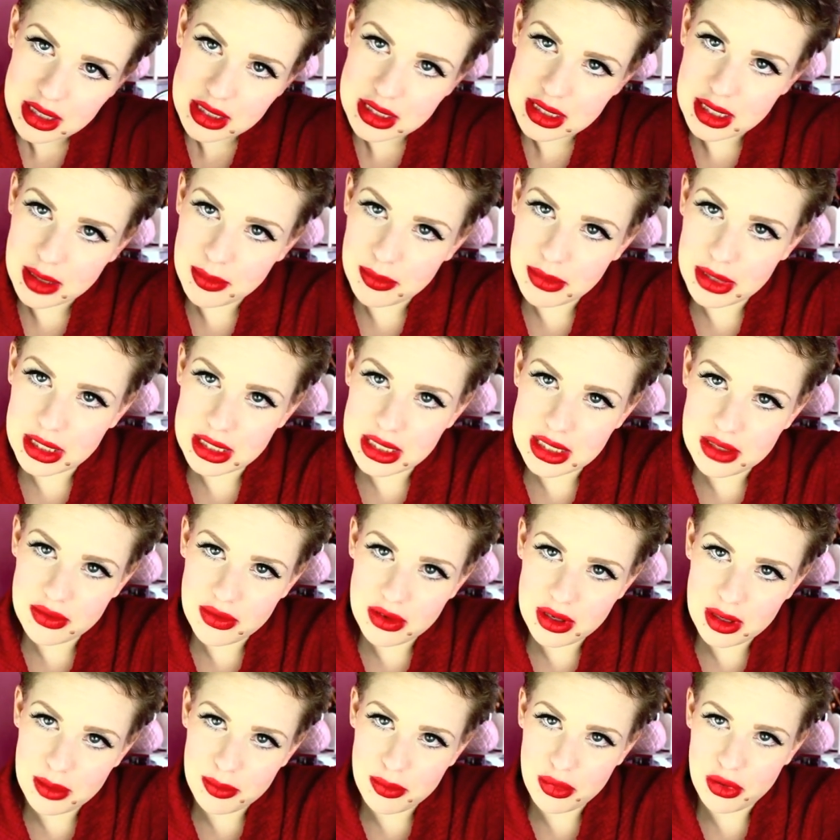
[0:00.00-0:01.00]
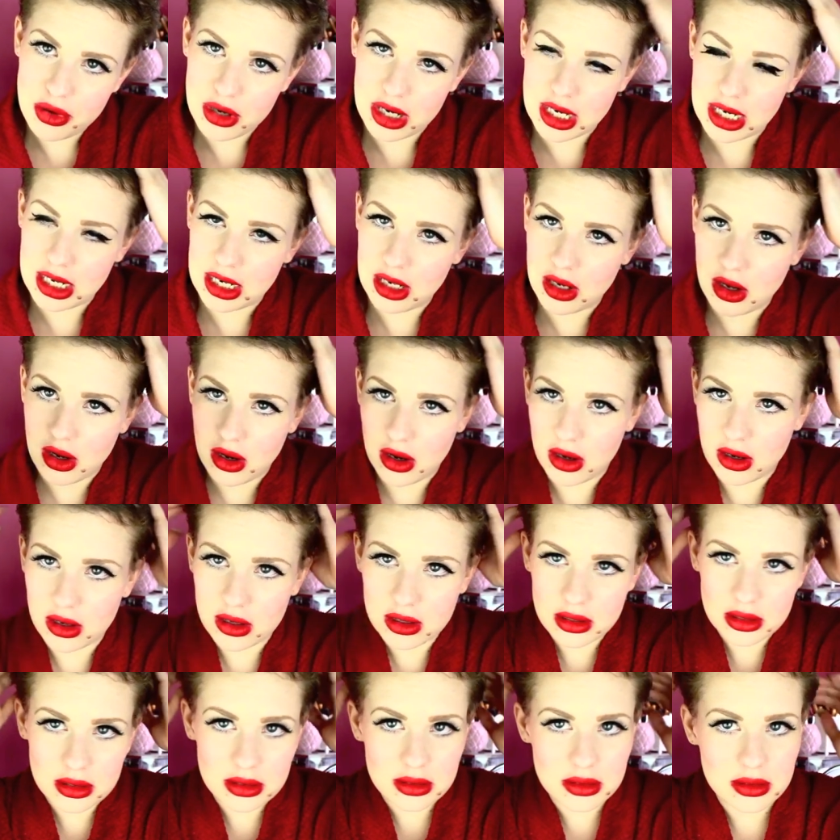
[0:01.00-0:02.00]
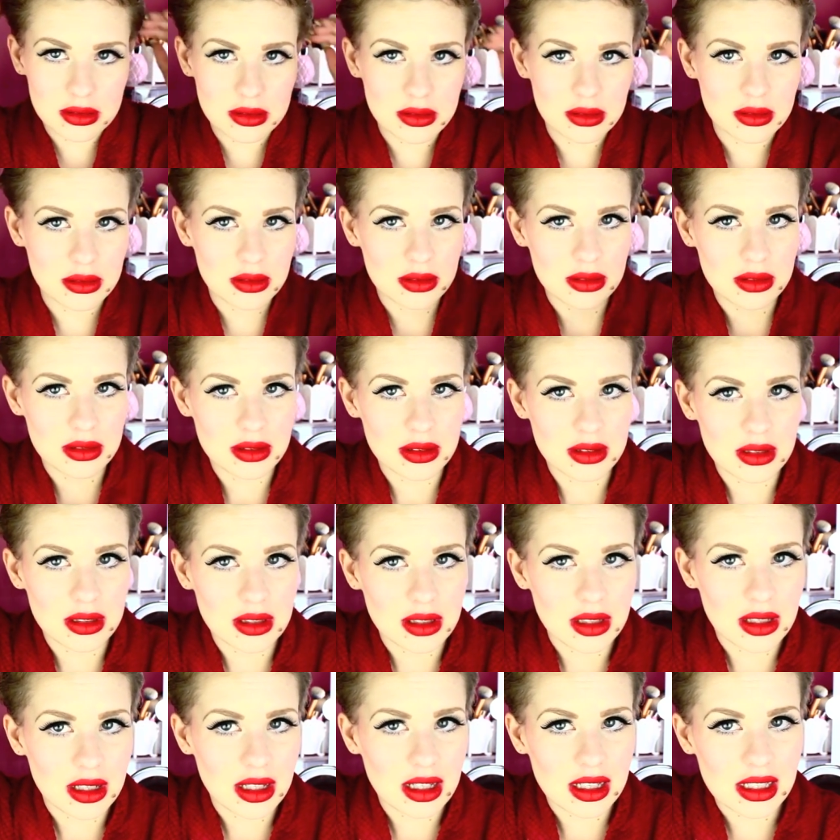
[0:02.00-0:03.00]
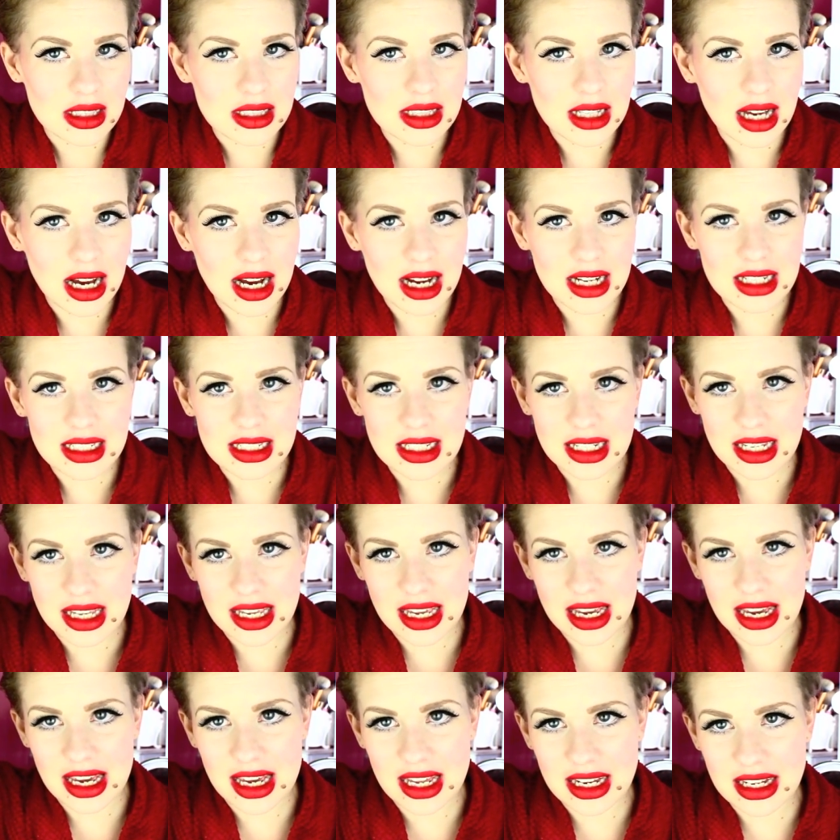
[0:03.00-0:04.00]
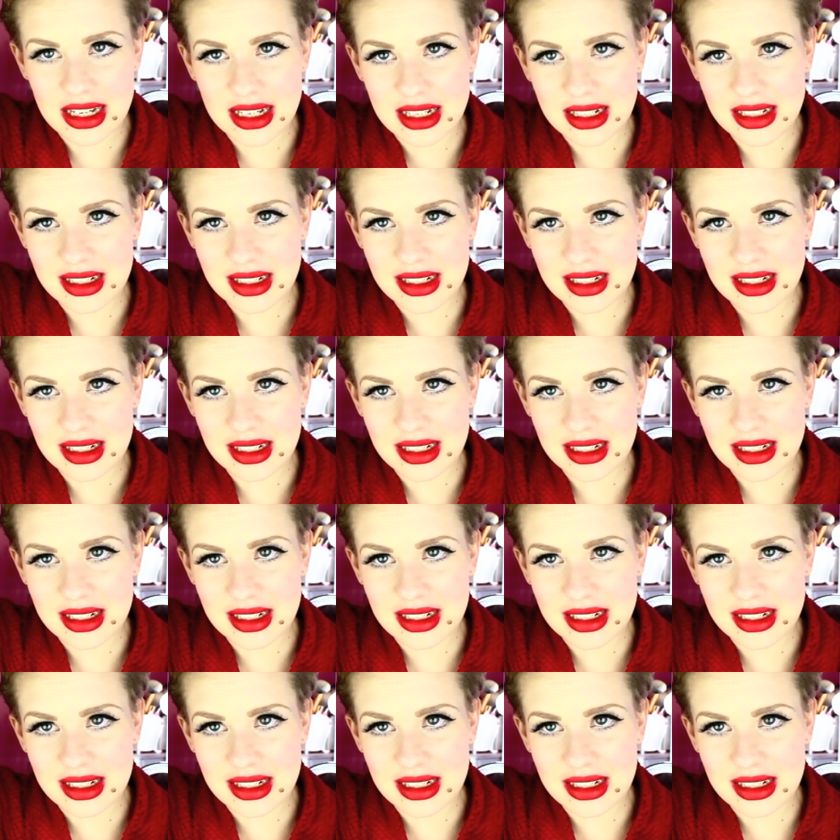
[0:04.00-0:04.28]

some bits of it are pretty long. It's hard to get.